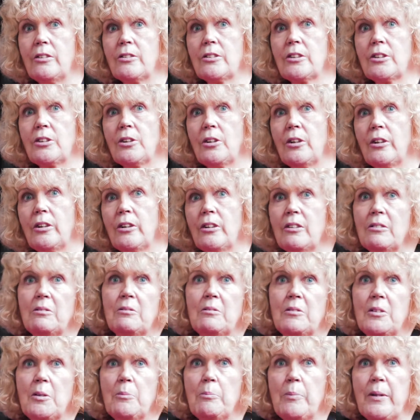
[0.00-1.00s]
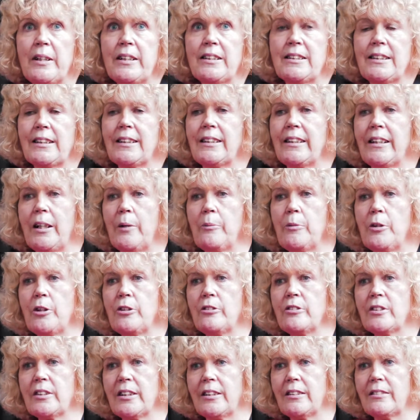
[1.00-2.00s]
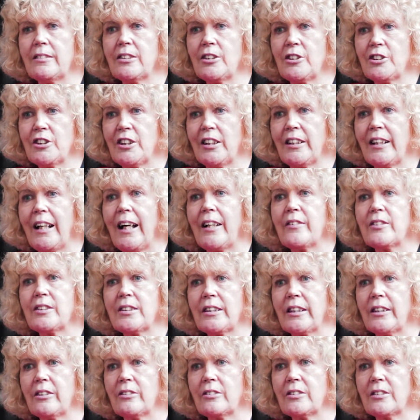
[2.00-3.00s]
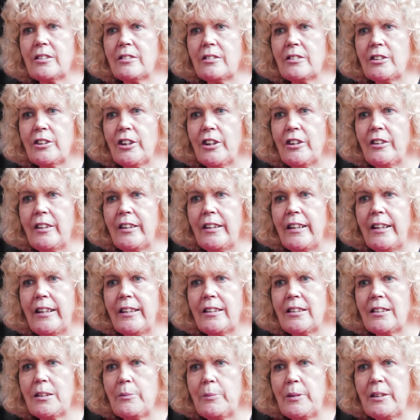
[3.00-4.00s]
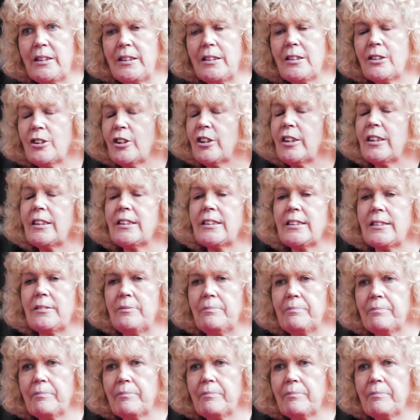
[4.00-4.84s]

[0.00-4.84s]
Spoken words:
So basically I'm using sort of life skills and turning it into business studies.